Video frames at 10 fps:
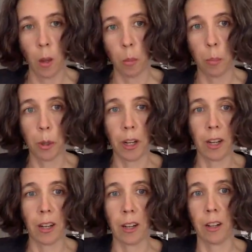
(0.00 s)
put it
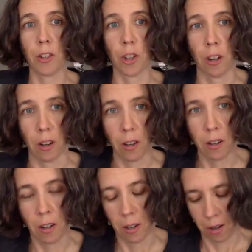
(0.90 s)
in a
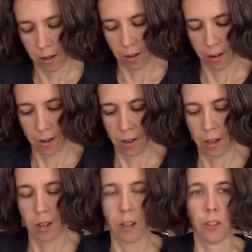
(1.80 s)
jar
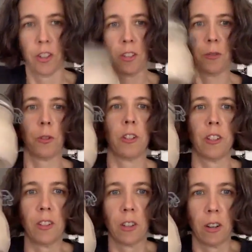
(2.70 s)
just for a
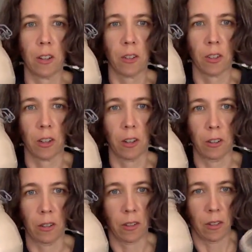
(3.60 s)
discarded starter.